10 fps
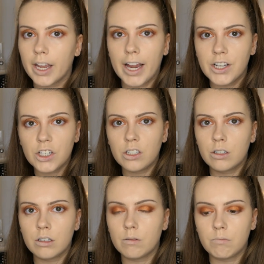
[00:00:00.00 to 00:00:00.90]
it
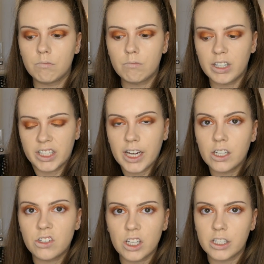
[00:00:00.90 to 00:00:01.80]
just, my skin
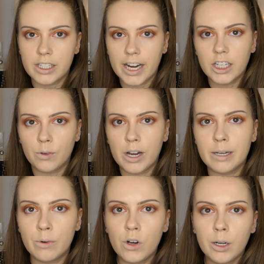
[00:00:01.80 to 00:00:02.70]
just doesn't take to it
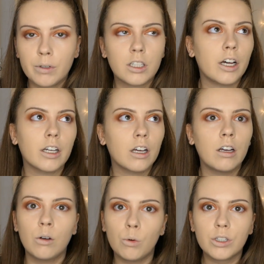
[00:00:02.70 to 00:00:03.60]
anymore. I'm just like,
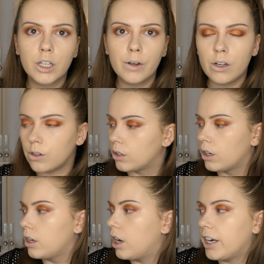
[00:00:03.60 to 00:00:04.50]
what's going on?
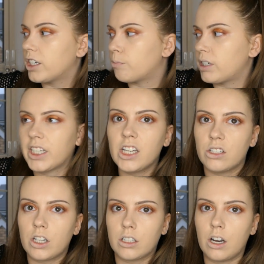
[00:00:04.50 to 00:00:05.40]
My skin
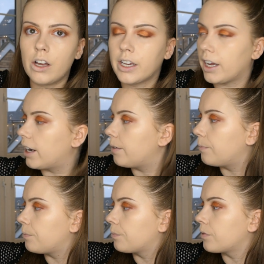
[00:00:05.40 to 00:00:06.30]
just doesn't like it.
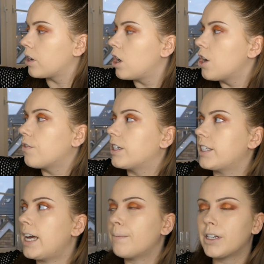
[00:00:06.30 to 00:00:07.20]
Right, so
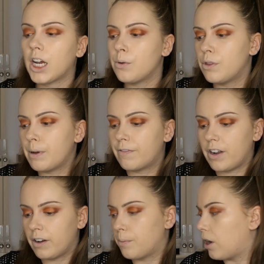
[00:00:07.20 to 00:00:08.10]
now I'm going to go with the big
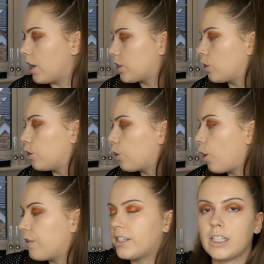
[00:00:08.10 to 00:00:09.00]
fluffy brush, and
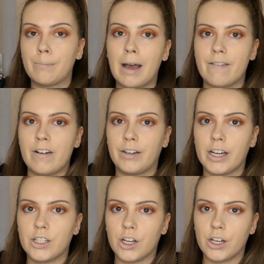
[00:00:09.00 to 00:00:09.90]
although this is a matte
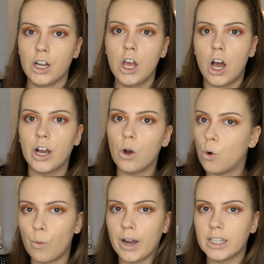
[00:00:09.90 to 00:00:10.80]
foundation, I
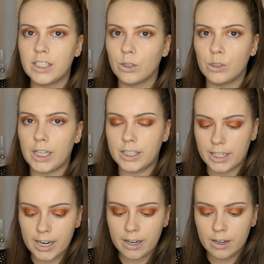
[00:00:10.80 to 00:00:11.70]
always still set
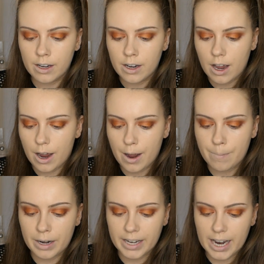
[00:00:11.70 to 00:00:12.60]
it.
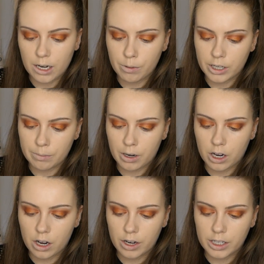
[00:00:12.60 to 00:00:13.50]
And again, I'm using
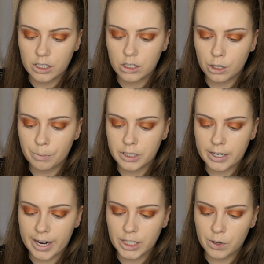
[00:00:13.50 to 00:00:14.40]
my
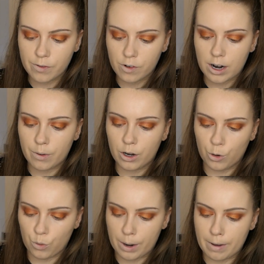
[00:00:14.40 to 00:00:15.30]
Superstay 24-hour
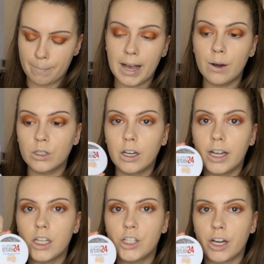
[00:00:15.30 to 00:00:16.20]
long wear matte powder
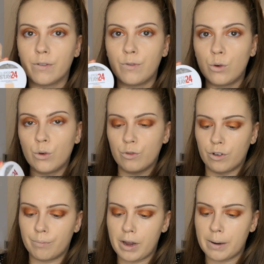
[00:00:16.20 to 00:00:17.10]
in shade Fawn
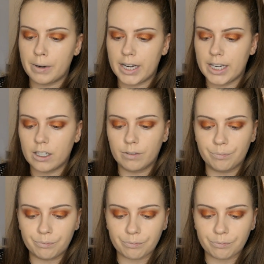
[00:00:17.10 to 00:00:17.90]
from Maybelline.